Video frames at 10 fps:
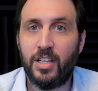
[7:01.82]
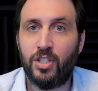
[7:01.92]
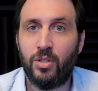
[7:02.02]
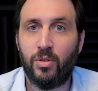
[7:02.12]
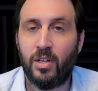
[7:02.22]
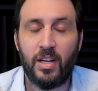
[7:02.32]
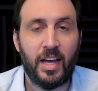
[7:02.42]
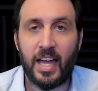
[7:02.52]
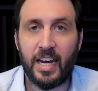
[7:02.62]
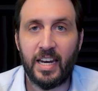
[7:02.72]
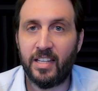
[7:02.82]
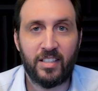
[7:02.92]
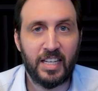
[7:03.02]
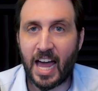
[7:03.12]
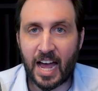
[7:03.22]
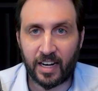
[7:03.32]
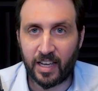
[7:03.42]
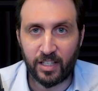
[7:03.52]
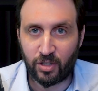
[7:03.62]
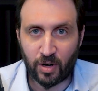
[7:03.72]
issue and it is not
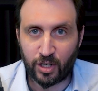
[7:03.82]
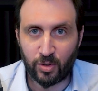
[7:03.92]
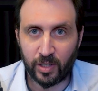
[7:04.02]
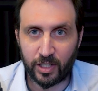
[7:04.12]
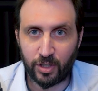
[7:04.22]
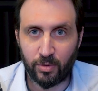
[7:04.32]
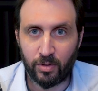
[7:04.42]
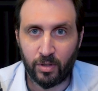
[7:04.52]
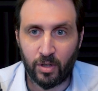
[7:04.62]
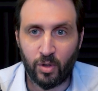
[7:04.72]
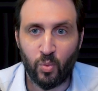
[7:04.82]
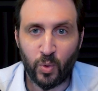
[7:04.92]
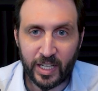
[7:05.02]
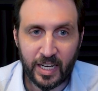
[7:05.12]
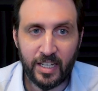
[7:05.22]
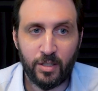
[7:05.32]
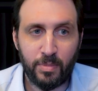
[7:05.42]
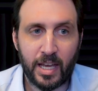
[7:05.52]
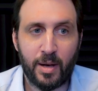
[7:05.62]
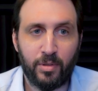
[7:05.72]
a structural issue. We need to
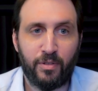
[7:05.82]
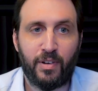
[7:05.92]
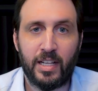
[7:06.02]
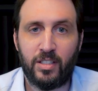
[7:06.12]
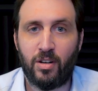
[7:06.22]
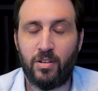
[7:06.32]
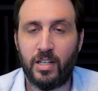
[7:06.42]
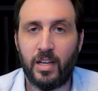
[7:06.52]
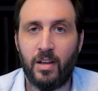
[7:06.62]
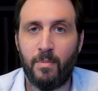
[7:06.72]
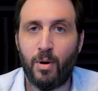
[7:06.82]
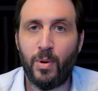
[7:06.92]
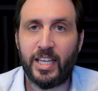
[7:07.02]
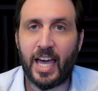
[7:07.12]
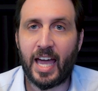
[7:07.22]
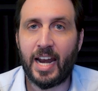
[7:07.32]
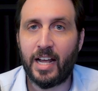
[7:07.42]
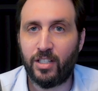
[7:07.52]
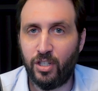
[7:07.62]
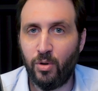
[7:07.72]
be able to find certainty, but we
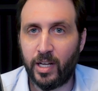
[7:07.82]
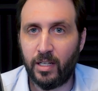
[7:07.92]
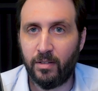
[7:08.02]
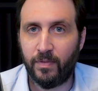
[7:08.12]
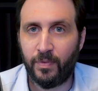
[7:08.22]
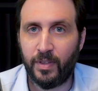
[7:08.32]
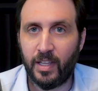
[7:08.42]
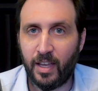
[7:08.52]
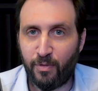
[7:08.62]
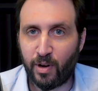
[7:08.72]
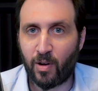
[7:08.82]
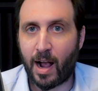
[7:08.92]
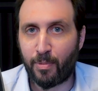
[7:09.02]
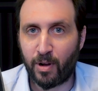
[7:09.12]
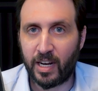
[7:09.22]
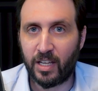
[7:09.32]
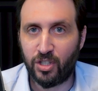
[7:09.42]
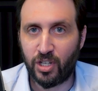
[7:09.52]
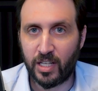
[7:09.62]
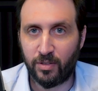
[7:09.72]
cannot do it if we are operating in
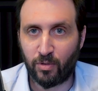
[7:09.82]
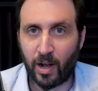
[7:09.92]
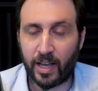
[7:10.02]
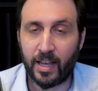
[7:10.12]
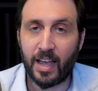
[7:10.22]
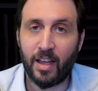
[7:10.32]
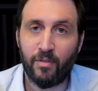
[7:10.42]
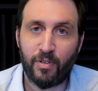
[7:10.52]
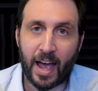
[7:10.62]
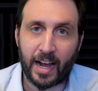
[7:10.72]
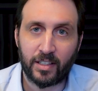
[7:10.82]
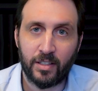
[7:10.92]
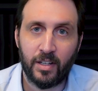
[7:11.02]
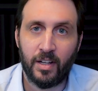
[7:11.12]
shades of gray. In fact,